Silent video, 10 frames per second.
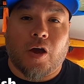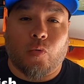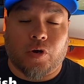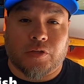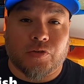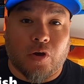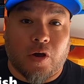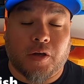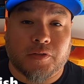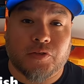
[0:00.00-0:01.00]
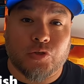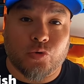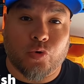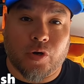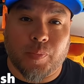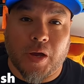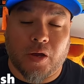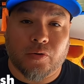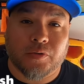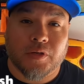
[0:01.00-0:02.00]
I want to talk to you
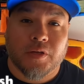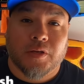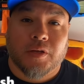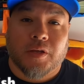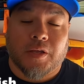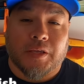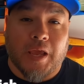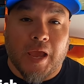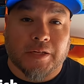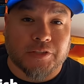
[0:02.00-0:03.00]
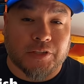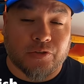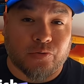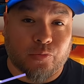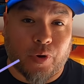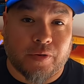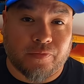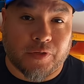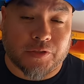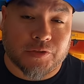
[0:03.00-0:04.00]
about catching
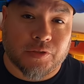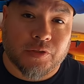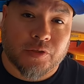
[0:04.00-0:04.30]
redfish.